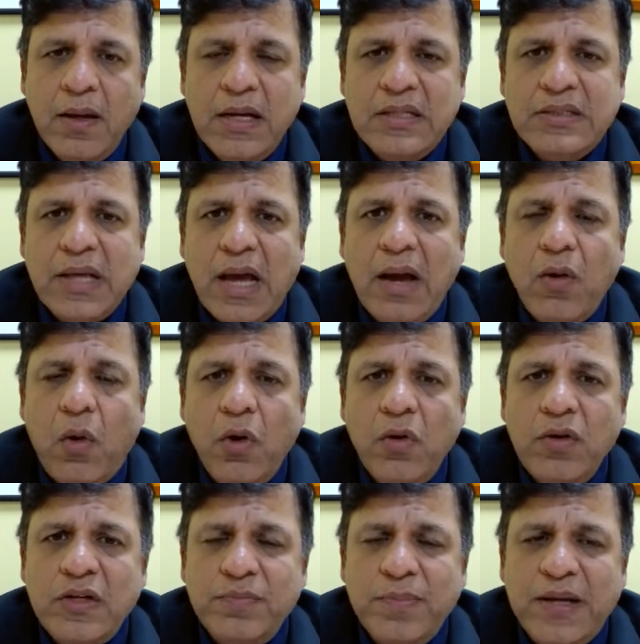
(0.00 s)
is I
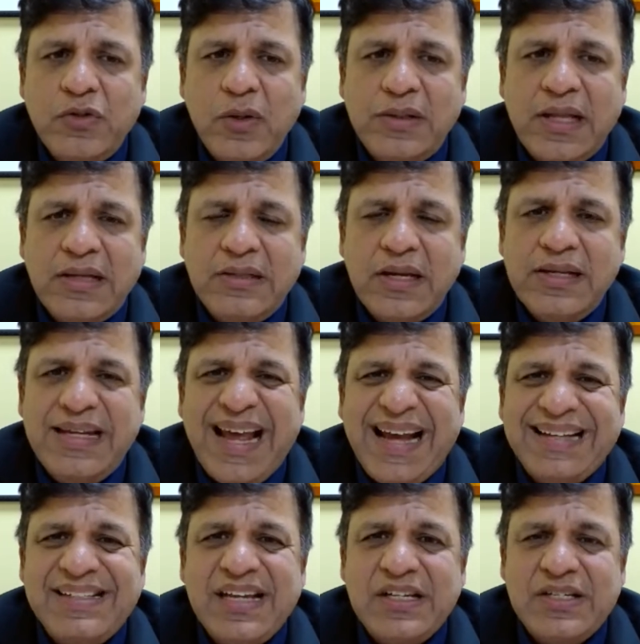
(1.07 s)
always make sure there's a
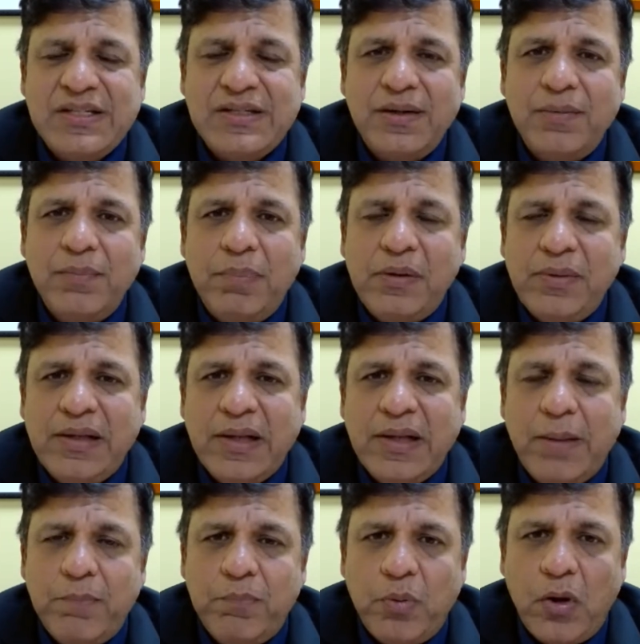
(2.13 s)
nexus between the
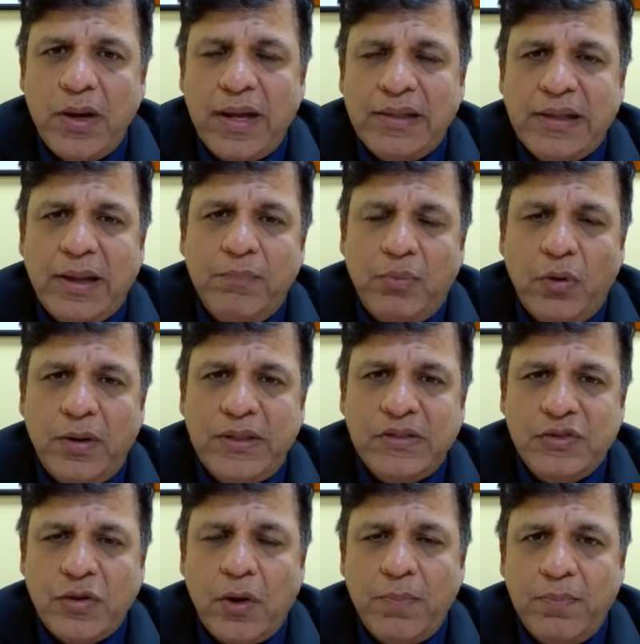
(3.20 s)
employer and the
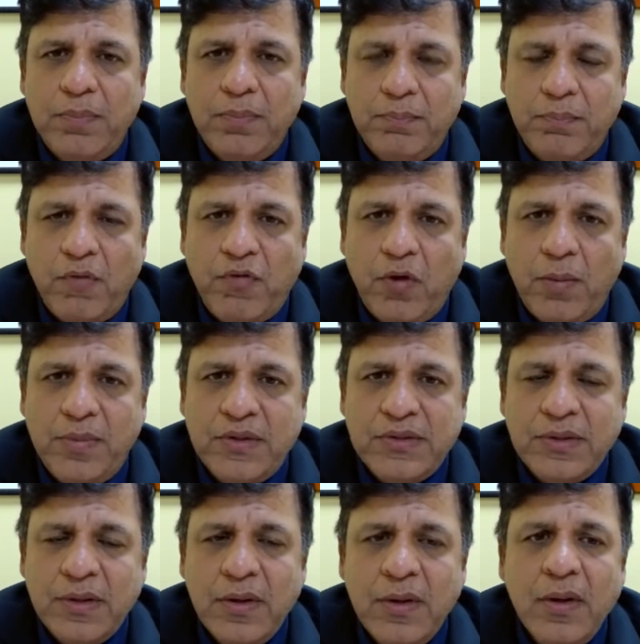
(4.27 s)
employee's job performance.